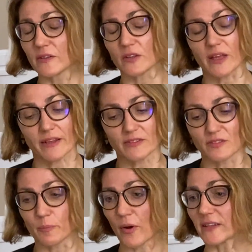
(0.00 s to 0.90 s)
and
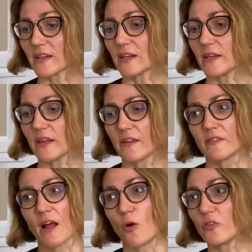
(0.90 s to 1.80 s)
practically
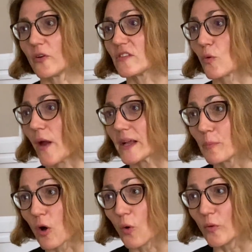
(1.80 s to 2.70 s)
now there is a
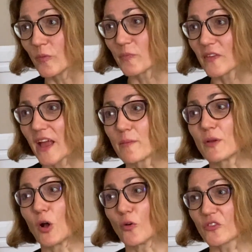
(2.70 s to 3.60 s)
wake-up call. And
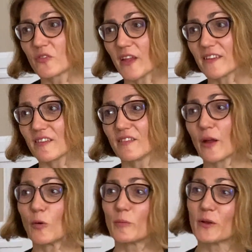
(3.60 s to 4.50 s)
because of that,
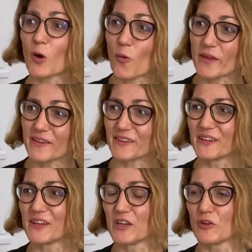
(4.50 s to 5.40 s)
they will be going
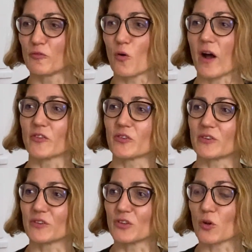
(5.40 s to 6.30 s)
for
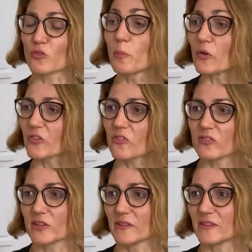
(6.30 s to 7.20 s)
other,
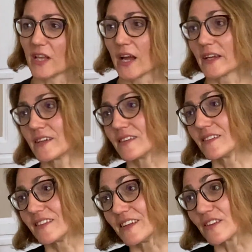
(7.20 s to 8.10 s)
spots like
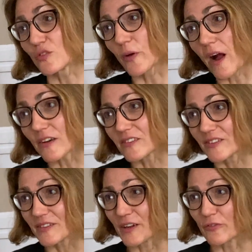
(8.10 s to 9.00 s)
the industrial heart
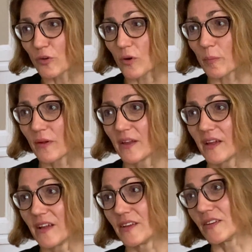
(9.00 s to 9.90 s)
of Europe,
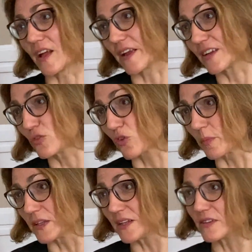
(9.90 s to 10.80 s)
like
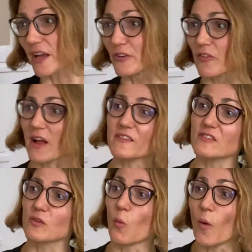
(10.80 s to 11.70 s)
Germany, like
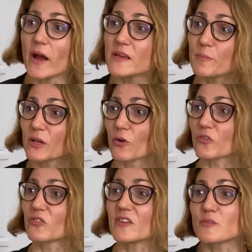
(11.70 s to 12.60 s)
France. Why?
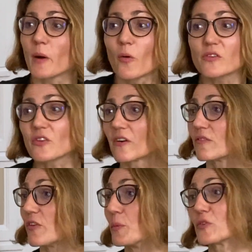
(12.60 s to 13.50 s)
Because these powers are
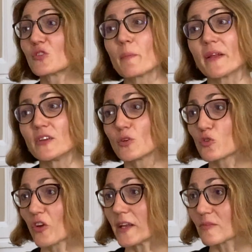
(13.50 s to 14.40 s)
very much dependent on
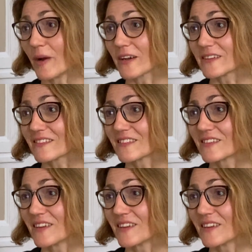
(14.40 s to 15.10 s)
the Chinese markets